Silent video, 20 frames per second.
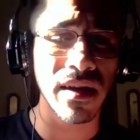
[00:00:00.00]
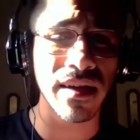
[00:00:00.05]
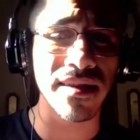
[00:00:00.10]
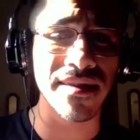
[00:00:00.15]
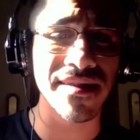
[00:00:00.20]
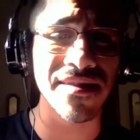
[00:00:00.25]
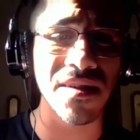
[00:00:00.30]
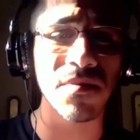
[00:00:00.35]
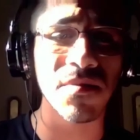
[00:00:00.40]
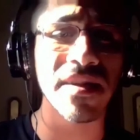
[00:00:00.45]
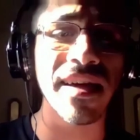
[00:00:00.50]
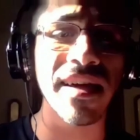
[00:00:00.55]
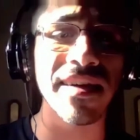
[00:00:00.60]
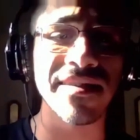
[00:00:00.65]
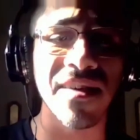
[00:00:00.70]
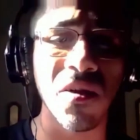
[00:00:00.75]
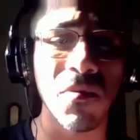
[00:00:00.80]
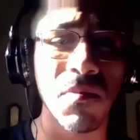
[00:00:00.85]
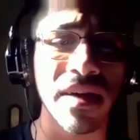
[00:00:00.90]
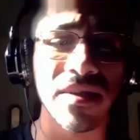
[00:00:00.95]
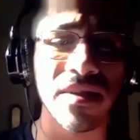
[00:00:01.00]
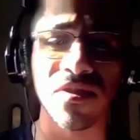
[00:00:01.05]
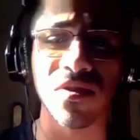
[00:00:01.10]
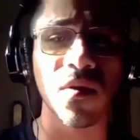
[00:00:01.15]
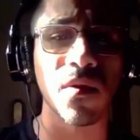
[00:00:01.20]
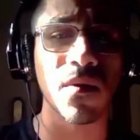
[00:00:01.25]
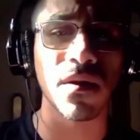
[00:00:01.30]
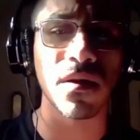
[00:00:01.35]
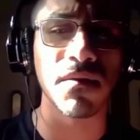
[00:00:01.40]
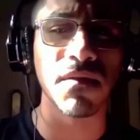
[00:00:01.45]
someday tell my
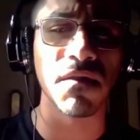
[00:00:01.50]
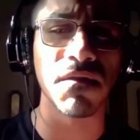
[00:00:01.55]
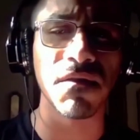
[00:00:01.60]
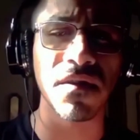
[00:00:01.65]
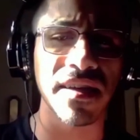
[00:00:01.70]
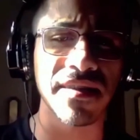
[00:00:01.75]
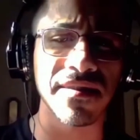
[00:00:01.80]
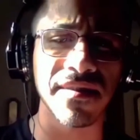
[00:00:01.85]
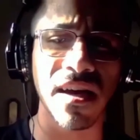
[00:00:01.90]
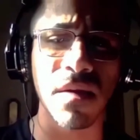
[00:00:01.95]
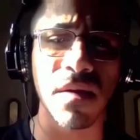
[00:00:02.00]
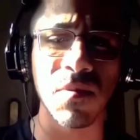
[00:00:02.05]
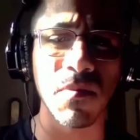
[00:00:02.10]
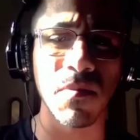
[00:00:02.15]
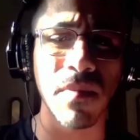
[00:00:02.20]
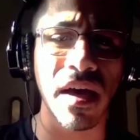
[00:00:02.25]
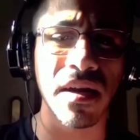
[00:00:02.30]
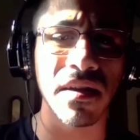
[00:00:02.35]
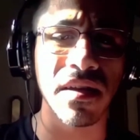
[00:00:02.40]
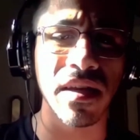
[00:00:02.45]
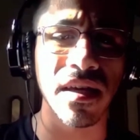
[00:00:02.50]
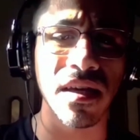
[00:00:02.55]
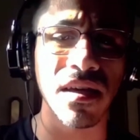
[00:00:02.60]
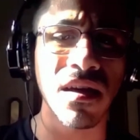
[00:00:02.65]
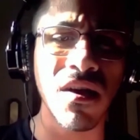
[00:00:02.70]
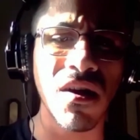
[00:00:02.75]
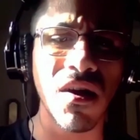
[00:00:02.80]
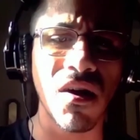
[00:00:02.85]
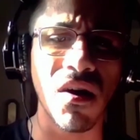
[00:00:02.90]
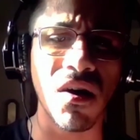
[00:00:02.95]
children of a funny time humanity
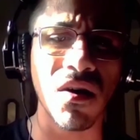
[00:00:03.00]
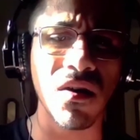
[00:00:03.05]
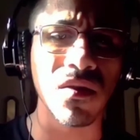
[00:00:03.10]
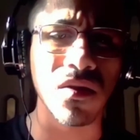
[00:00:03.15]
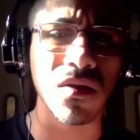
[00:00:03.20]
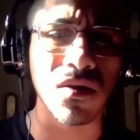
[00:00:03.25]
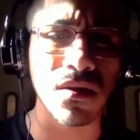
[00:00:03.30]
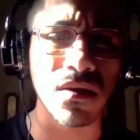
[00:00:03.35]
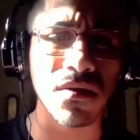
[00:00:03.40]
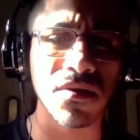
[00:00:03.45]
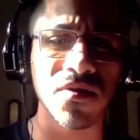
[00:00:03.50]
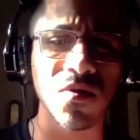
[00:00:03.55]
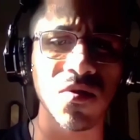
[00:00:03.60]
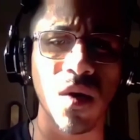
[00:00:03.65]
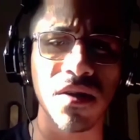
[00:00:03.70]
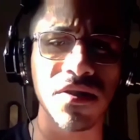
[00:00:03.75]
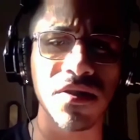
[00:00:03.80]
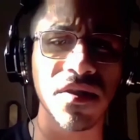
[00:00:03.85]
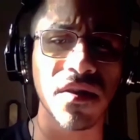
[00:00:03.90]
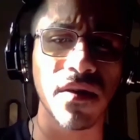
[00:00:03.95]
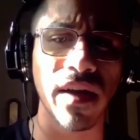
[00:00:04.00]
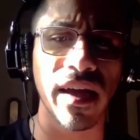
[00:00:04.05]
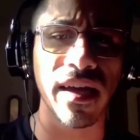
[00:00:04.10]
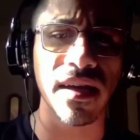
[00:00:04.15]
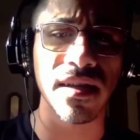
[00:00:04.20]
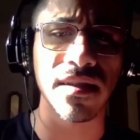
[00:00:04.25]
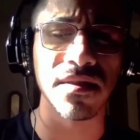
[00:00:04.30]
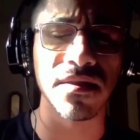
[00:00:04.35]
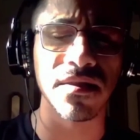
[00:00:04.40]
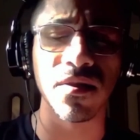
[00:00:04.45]
all learned to wash their
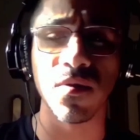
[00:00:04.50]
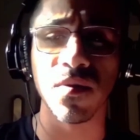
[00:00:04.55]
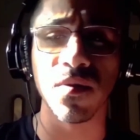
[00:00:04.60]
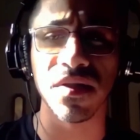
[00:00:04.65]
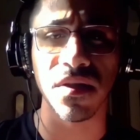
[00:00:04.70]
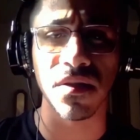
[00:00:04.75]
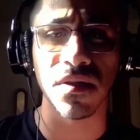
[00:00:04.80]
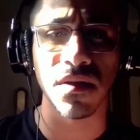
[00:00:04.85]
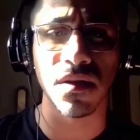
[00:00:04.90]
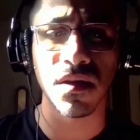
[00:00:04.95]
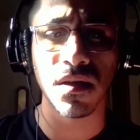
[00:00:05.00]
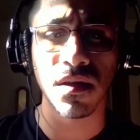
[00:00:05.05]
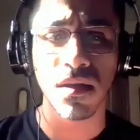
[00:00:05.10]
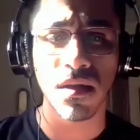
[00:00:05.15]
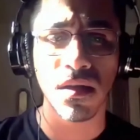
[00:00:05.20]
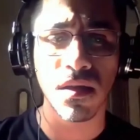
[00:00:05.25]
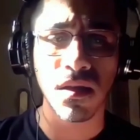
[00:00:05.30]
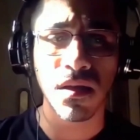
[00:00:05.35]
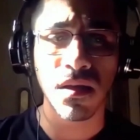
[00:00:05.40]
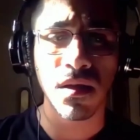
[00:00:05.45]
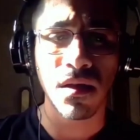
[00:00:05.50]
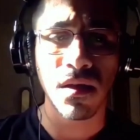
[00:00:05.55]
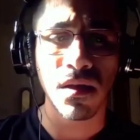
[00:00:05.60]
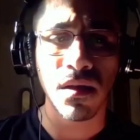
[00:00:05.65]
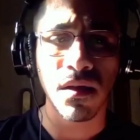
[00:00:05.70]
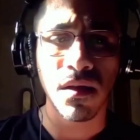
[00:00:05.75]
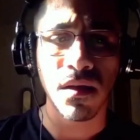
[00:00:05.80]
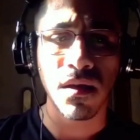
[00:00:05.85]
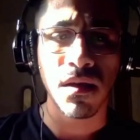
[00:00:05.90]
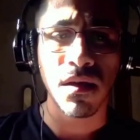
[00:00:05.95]
hands in unison.
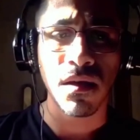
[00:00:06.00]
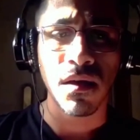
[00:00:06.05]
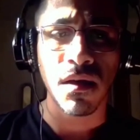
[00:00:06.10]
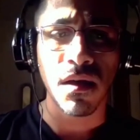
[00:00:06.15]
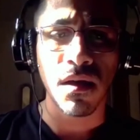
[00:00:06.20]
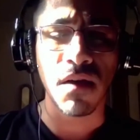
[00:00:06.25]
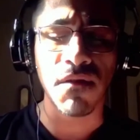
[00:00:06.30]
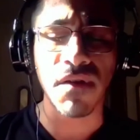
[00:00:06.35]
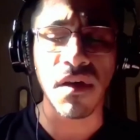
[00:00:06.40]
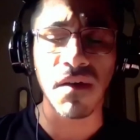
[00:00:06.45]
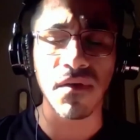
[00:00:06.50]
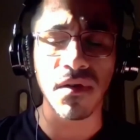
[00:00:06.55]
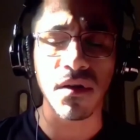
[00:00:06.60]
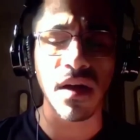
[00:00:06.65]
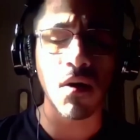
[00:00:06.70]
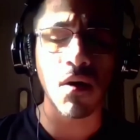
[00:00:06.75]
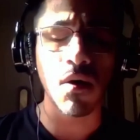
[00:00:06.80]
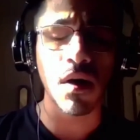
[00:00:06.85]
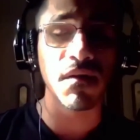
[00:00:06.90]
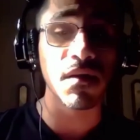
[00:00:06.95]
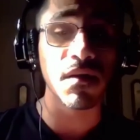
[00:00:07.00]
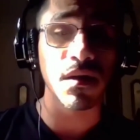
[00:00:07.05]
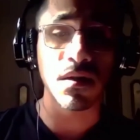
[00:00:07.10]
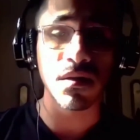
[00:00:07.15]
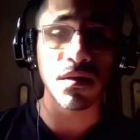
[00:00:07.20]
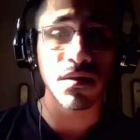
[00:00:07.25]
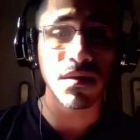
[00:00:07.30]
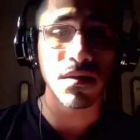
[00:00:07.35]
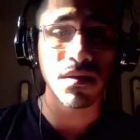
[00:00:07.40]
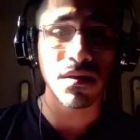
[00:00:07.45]
If ever,
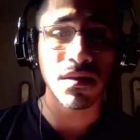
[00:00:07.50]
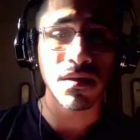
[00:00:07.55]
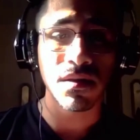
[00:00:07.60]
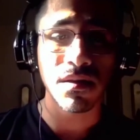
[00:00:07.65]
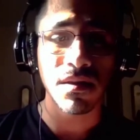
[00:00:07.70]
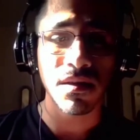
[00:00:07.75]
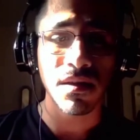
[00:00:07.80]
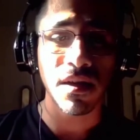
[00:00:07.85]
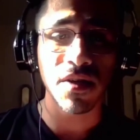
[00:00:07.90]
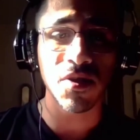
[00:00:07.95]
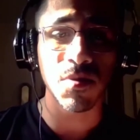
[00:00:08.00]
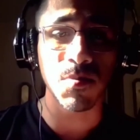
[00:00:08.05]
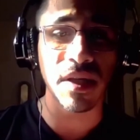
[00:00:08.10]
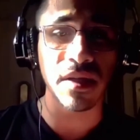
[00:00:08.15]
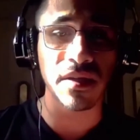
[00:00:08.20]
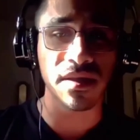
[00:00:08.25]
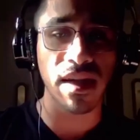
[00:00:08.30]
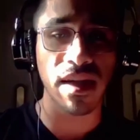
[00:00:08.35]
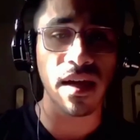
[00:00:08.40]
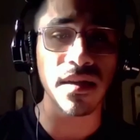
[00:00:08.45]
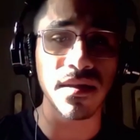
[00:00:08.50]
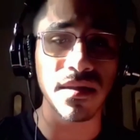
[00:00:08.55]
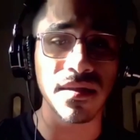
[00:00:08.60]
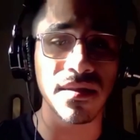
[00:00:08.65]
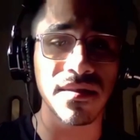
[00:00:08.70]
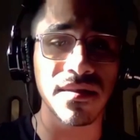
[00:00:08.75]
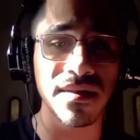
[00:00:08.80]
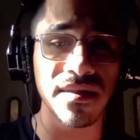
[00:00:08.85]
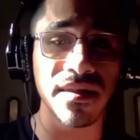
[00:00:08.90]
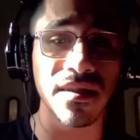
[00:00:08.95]
however, I should be
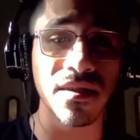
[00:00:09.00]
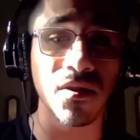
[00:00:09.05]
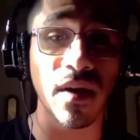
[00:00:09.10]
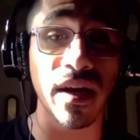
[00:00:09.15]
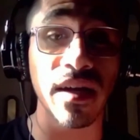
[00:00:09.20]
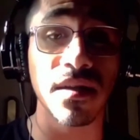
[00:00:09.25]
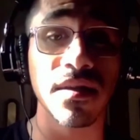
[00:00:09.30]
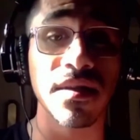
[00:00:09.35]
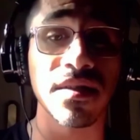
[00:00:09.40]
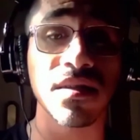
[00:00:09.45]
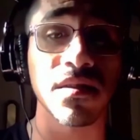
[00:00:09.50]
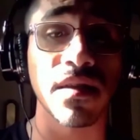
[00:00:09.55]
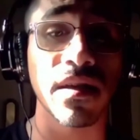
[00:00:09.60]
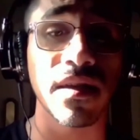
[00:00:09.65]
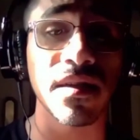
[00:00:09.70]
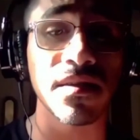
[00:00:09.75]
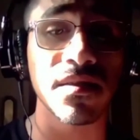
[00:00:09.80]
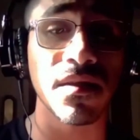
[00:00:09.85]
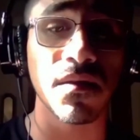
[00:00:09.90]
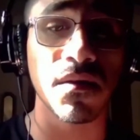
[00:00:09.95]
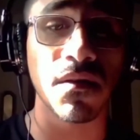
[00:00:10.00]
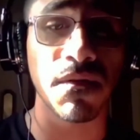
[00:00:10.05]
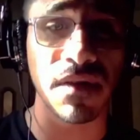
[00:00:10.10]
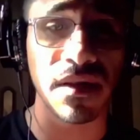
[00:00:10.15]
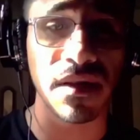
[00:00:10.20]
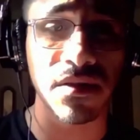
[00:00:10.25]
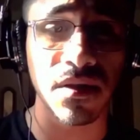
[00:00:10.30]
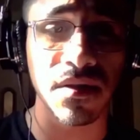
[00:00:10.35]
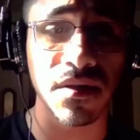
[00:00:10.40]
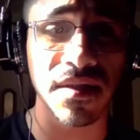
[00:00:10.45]
saddened to see a grayness clinging to their
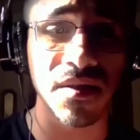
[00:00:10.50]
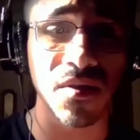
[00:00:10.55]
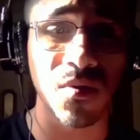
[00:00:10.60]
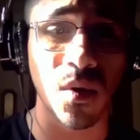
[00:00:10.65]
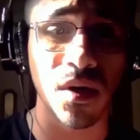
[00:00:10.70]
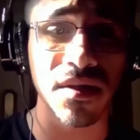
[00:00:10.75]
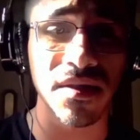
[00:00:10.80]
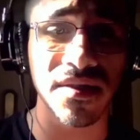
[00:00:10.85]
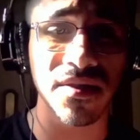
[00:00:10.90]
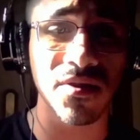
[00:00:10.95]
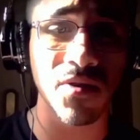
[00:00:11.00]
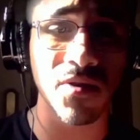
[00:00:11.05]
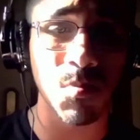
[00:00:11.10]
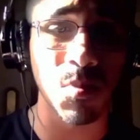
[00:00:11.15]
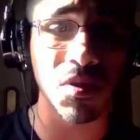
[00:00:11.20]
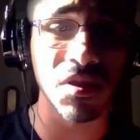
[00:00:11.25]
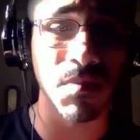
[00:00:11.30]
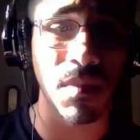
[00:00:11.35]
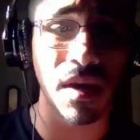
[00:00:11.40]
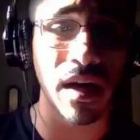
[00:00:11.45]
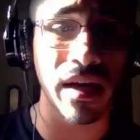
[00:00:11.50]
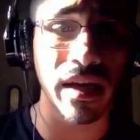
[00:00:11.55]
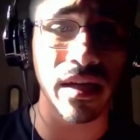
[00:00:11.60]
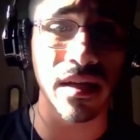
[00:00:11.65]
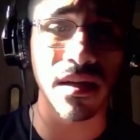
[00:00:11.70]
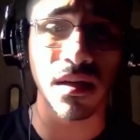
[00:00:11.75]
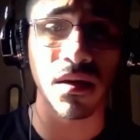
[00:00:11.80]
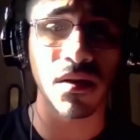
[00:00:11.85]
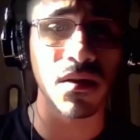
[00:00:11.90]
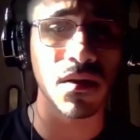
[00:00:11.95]
features as it once crippled
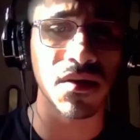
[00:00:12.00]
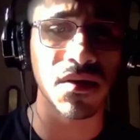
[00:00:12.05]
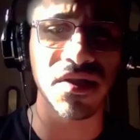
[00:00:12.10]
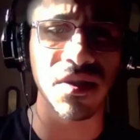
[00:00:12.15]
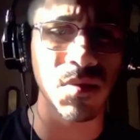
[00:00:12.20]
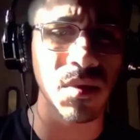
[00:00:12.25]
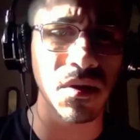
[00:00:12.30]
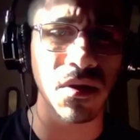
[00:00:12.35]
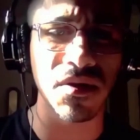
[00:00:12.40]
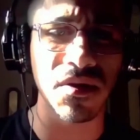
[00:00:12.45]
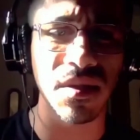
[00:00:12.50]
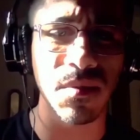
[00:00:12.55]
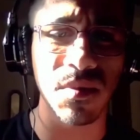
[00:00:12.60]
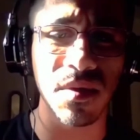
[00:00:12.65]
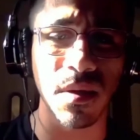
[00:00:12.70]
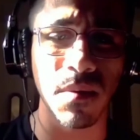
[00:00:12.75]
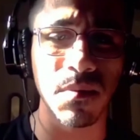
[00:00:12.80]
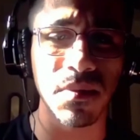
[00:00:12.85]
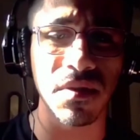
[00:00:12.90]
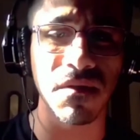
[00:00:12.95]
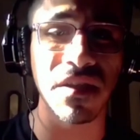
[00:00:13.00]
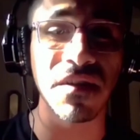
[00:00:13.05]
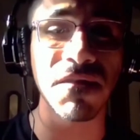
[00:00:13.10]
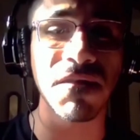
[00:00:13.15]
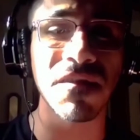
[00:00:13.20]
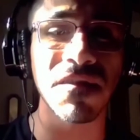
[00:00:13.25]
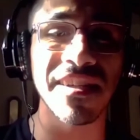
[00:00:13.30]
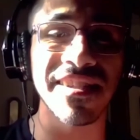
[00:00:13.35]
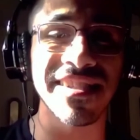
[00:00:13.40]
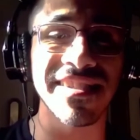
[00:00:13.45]
mine under similar symptoms of
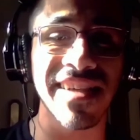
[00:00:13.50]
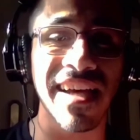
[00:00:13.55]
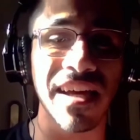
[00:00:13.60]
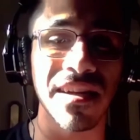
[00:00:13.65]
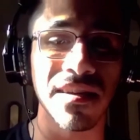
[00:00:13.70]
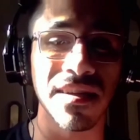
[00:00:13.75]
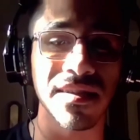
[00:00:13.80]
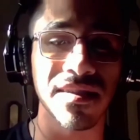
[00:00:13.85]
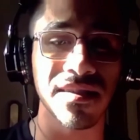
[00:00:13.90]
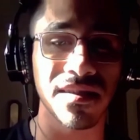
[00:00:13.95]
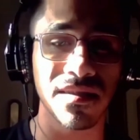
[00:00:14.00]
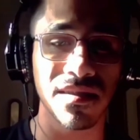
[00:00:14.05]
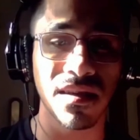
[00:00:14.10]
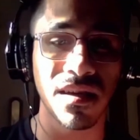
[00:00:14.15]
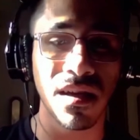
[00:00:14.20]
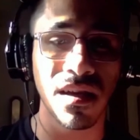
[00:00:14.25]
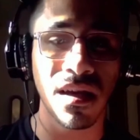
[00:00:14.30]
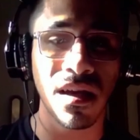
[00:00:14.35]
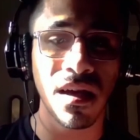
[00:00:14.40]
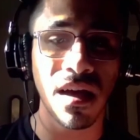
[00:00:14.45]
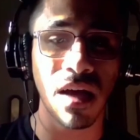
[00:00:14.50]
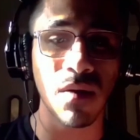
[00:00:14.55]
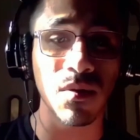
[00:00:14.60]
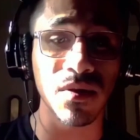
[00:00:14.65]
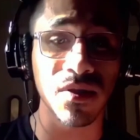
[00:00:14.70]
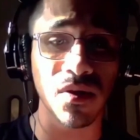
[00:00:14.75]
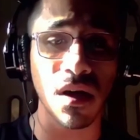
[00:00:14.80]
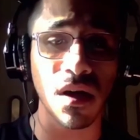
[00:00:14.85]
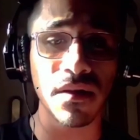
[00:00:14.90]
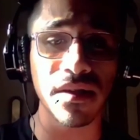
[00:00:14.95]
infinite sadness, I
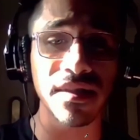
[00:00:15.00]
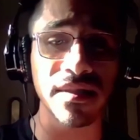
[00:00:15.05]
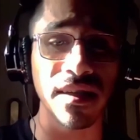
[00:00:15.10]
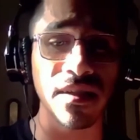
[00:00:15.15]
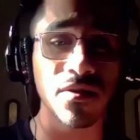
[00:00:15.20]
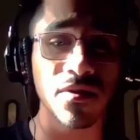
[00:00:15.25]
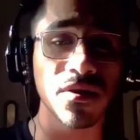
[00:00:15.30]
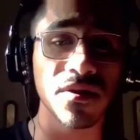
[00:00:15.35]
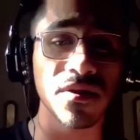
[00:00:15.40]
will draw these kindred